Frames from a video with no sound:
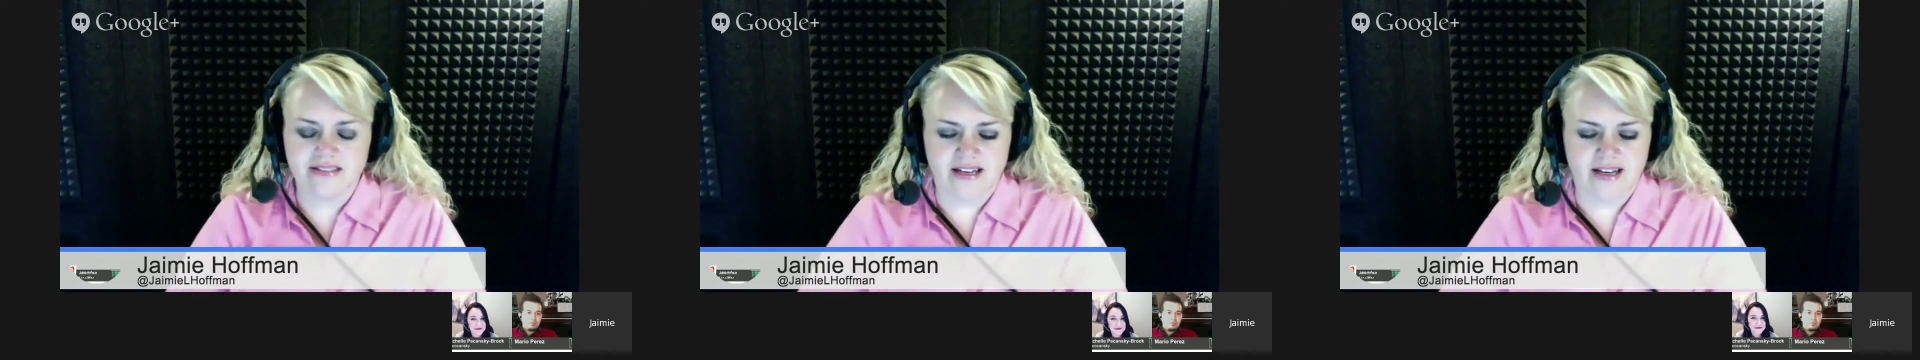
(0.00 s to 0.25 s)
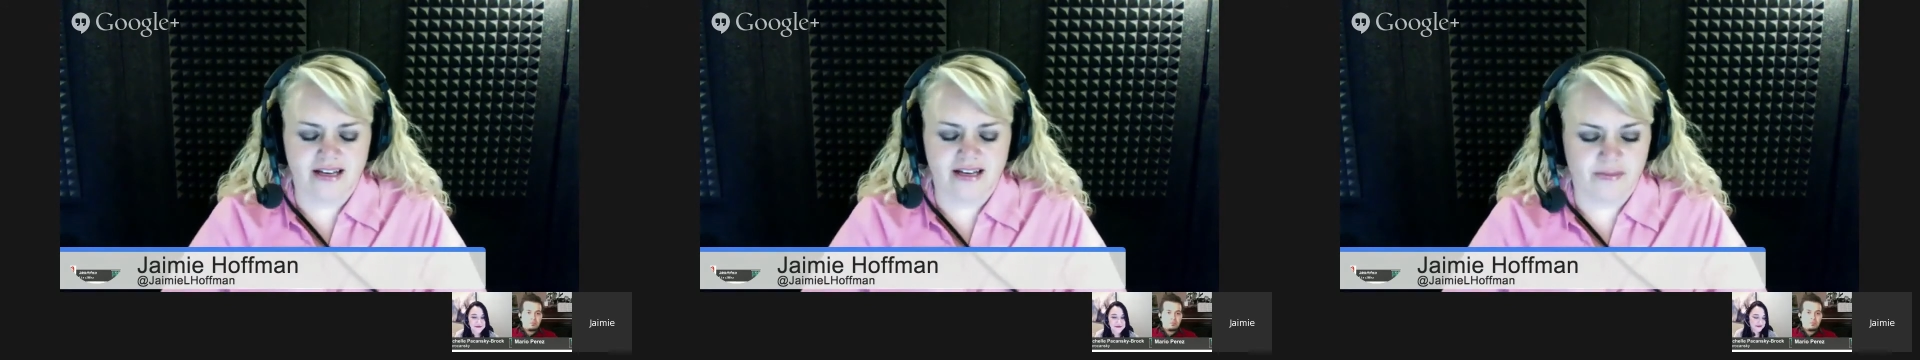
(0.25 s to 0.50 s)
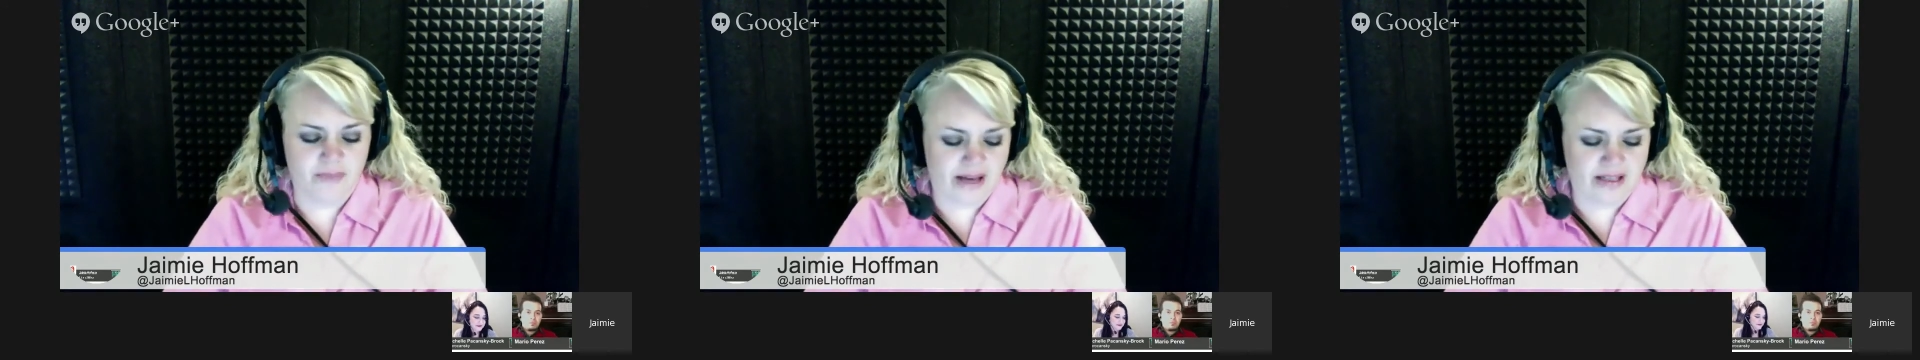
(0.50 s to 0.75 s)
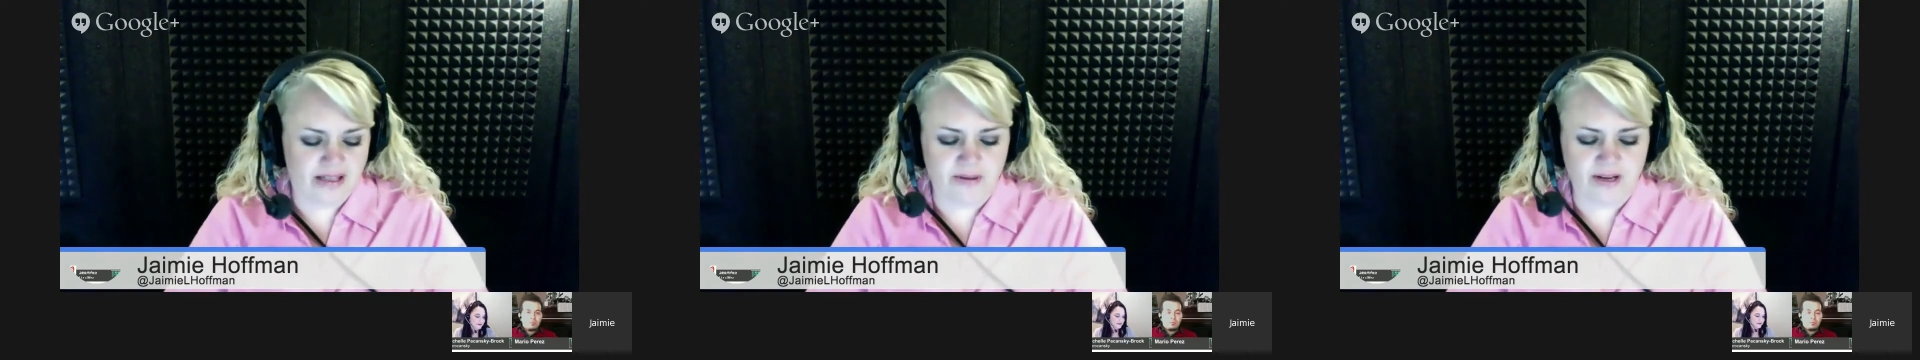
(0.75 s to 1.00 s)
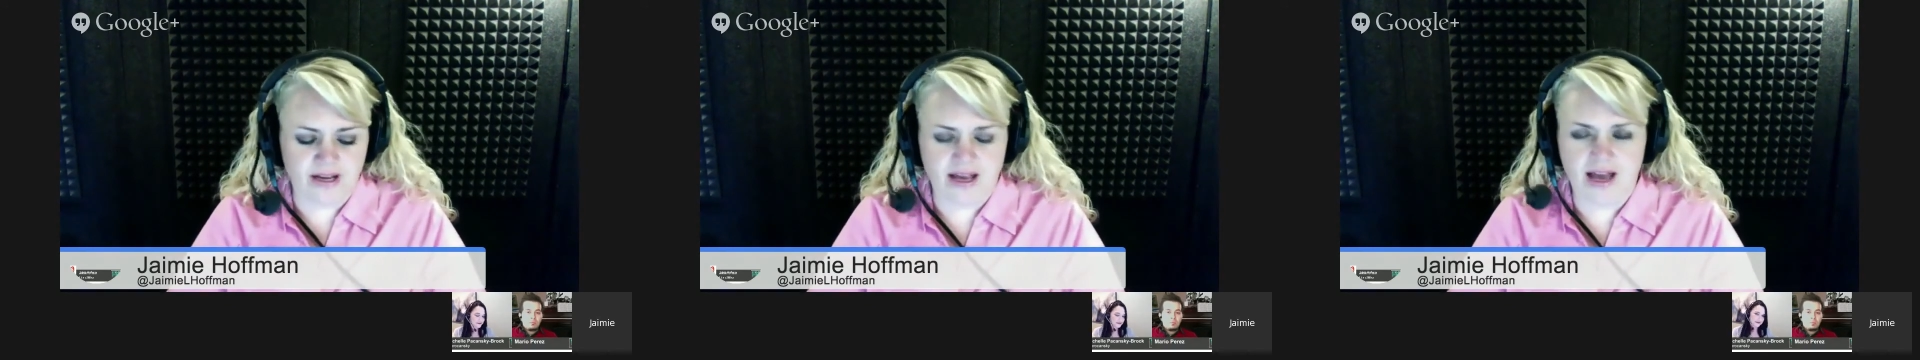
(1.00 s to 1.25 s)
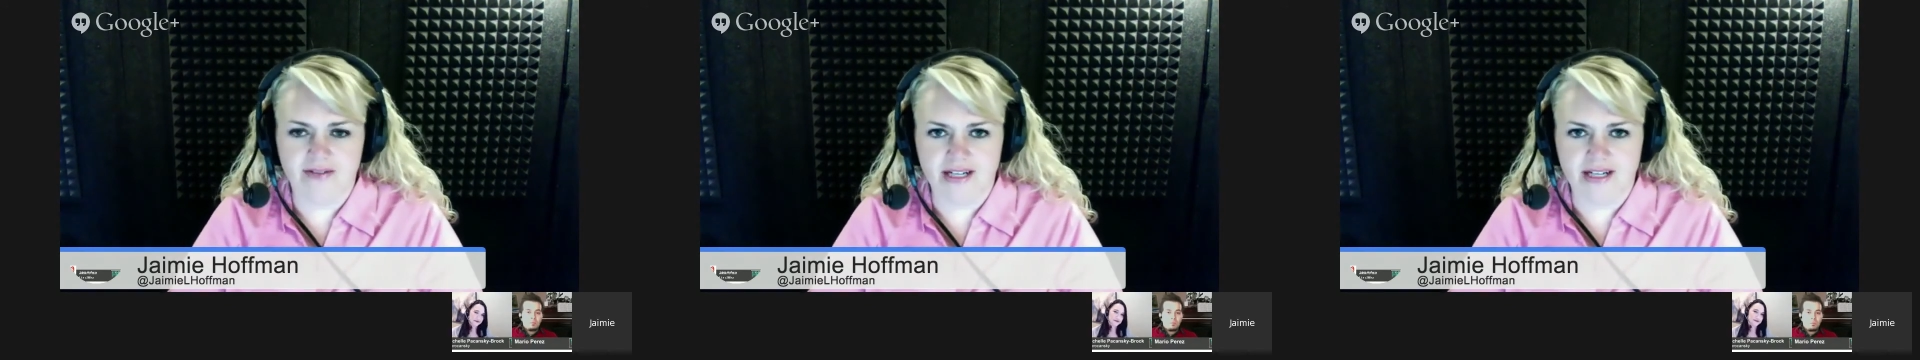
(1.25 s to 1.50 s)
by explaining
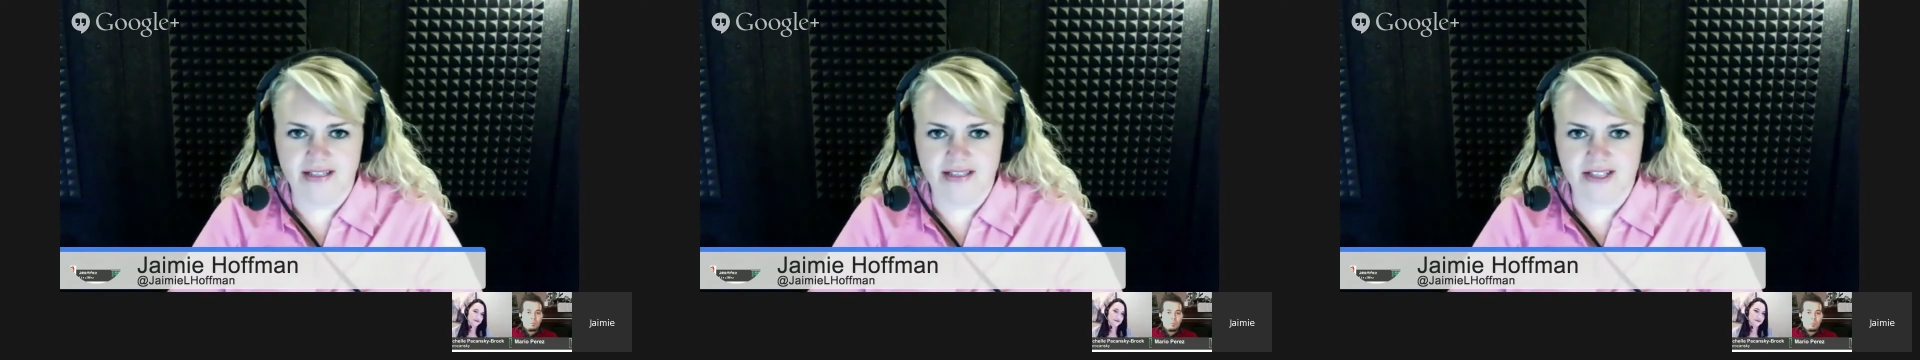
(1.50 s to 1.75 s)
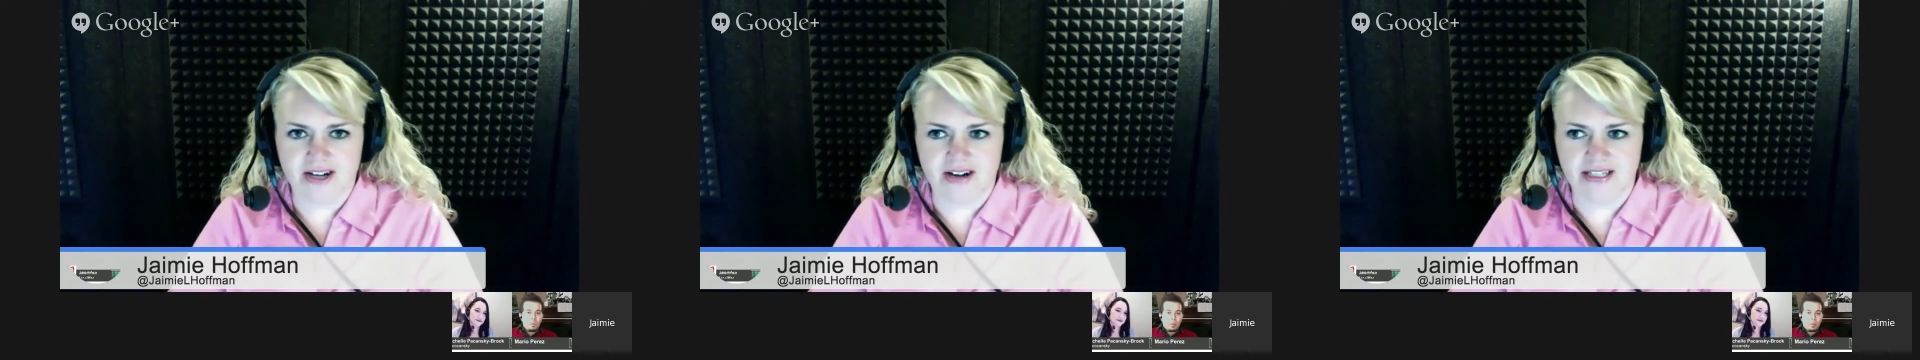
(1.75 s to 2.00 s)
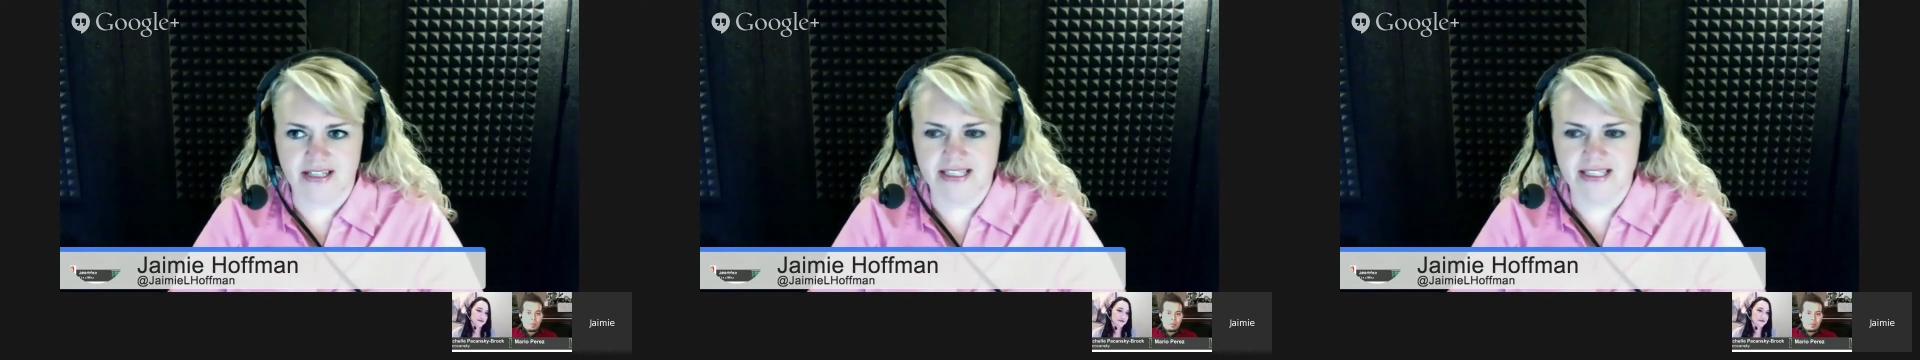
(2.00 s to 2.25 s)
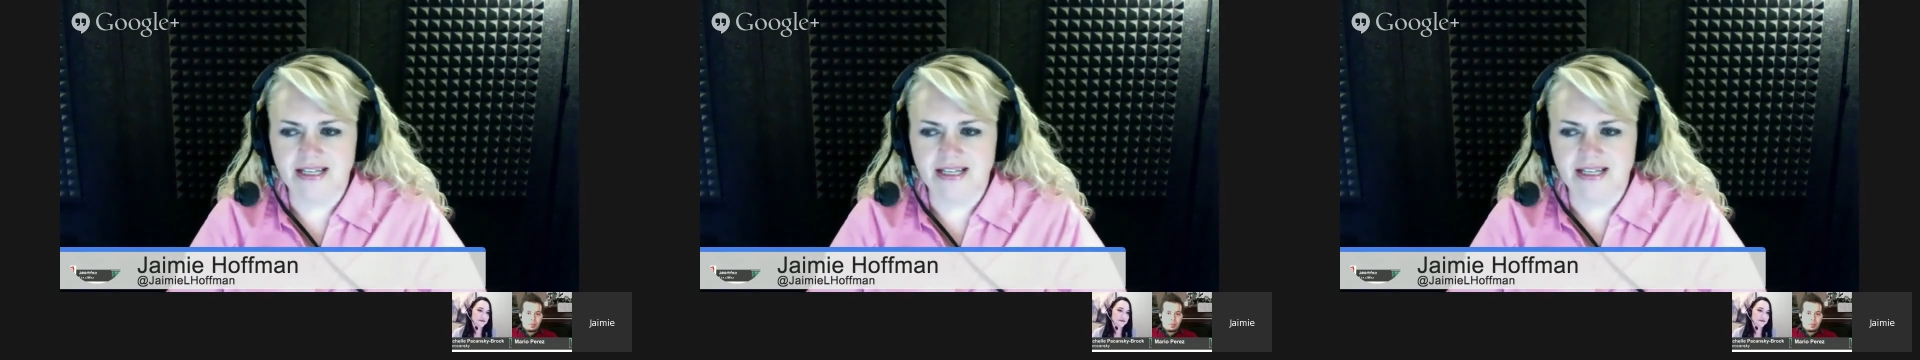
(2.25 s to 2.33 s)
how we got started.